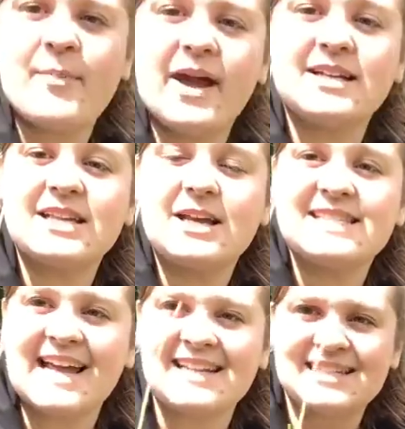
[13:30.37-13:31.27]
but
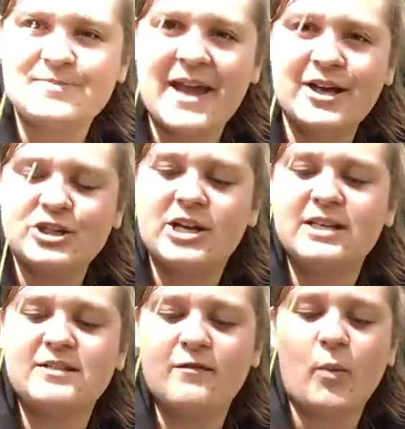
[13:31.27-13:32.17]
send us
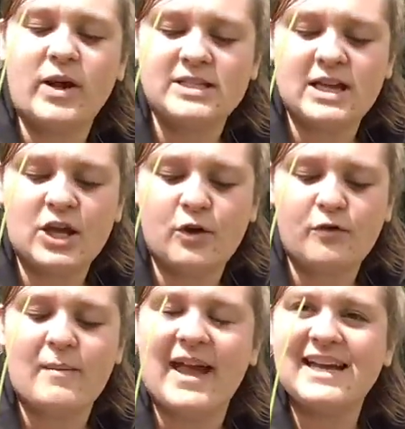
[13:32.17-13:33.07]
pictures of the ones that you've
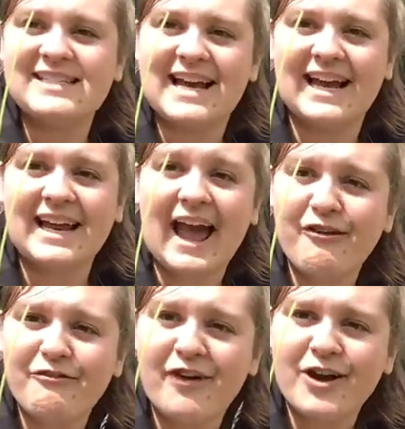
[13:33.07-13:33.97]
made and how
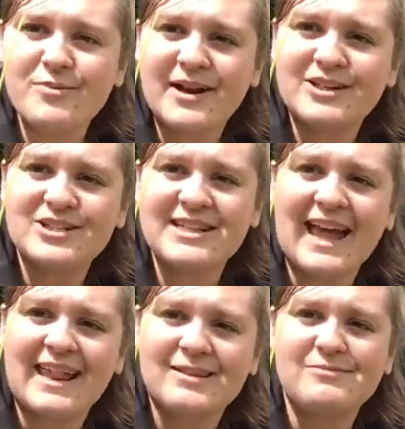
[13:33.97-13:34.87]
far you managed to
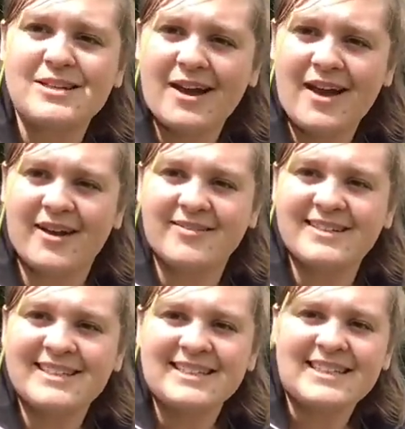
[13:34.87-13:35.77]
get them to go.
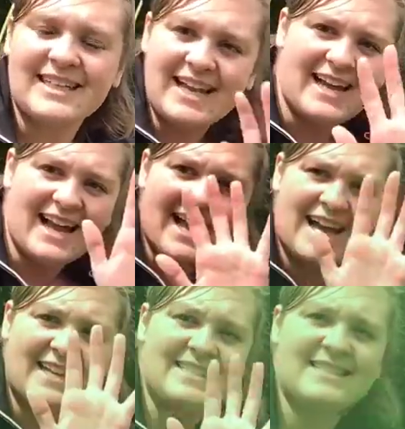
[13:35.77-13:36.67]
Good luck,
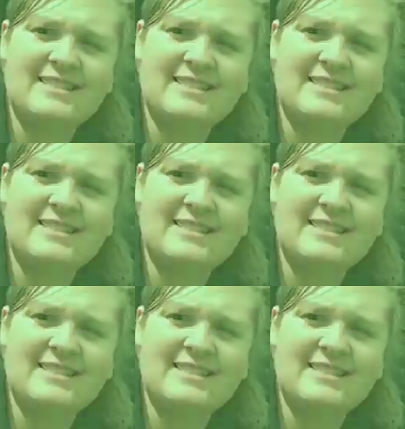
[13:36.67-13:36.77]
guys.